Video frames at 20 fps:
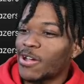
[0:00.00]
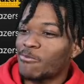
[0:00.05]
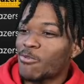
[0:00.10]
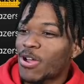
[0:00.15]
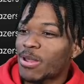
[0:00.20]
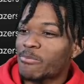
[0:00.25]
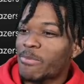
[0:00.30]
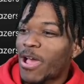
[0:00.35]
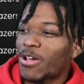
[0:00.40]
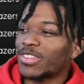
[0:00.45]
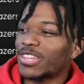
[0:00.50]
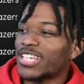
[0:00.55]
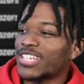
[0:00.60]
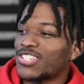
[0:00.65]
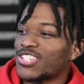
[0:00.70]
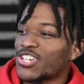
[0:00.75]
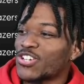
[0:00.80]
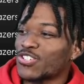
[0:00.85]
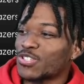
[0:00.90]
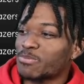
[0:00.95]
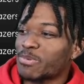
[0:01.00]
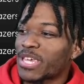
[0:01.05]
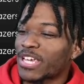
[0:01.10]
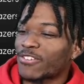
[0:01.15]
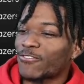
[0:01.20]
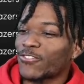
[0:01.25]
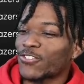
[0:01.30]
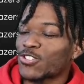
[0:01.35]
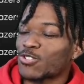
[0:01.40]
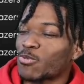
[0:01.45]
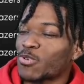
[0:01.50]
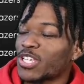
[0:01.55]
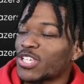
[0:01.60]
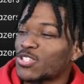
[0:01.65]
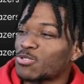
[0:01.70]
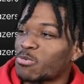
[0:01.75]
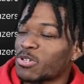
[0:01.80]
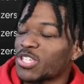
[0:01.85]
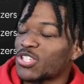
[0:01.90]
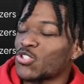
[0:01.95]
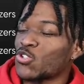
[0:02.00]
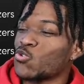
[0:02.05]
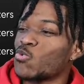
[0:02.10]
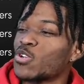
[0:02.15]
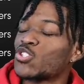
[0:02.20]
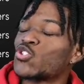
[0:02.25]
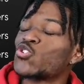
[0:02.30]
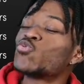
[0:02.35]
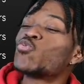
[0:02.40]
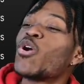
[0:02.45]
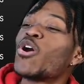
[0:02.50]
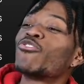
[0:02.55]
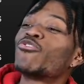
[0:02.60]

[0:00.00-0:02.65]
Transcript: what about this year's pick for 2022? What you want